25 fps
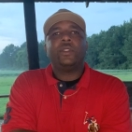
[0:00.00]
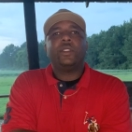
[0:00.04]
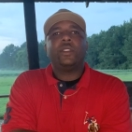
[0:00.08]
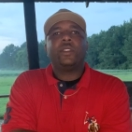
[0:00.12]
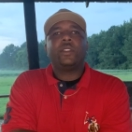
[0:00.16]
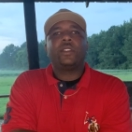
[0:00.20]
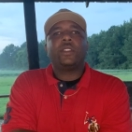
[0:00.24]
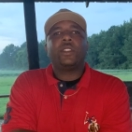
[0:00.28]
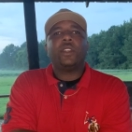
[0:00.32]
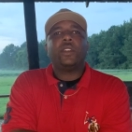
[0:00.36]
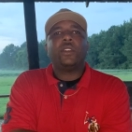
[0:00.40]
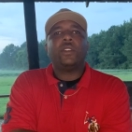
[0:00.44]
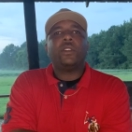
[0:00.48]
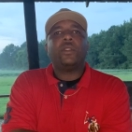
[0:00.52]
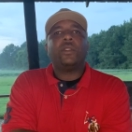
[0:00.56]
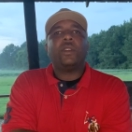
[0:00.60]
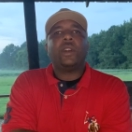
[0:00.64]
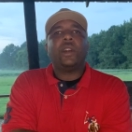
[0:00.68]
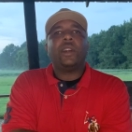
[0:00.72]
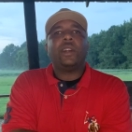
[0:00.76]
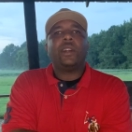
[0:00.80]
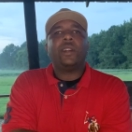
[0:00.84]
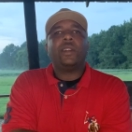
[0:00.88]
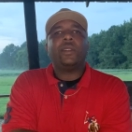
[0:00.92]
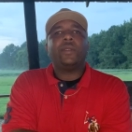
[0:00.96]

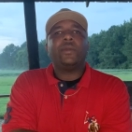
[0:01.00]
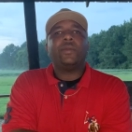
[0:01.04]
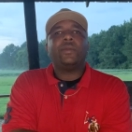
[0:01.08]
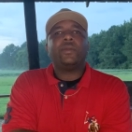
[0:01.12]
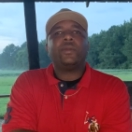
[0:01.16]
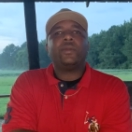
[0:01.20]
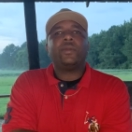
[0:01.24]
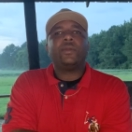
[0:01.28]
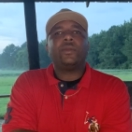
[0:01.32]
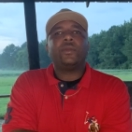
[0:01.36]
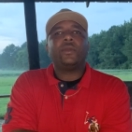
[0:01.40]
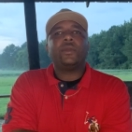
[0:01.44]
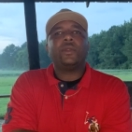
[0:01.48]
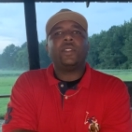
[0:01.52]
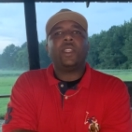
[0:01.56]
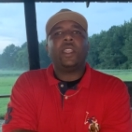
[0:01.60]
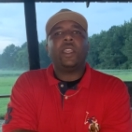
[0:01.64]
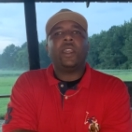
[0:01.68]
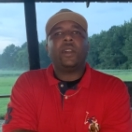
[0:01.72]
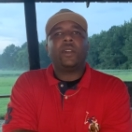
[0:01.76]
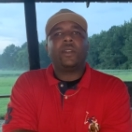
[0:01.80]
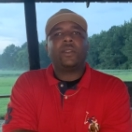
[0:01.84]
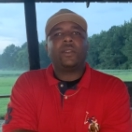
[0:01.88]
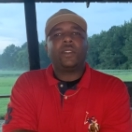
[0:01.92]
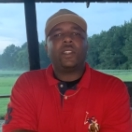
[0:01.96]
So,
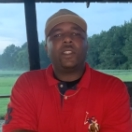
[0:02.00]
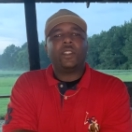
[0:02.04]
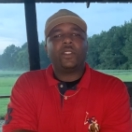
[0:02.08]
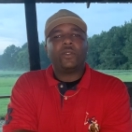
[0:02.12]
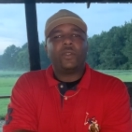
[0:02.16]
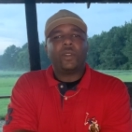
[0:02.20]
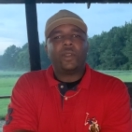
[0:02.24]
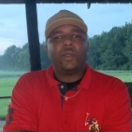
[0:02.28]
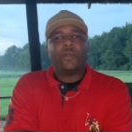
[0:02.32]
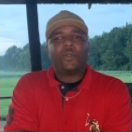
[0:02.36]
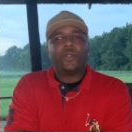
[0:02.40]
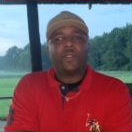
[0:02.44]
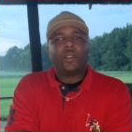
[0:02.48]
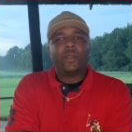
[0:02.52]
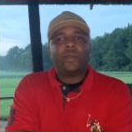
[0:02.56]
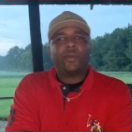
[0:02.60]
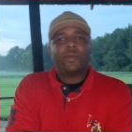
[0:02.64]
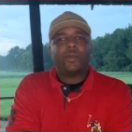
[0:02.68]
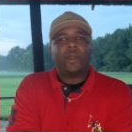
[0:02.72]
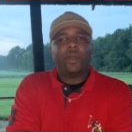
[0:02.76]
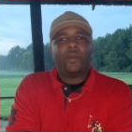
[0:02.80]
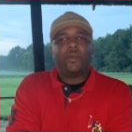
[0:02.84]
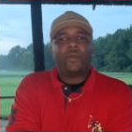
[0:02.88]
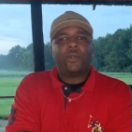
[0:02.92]
yeah, that's where I'm from. I'm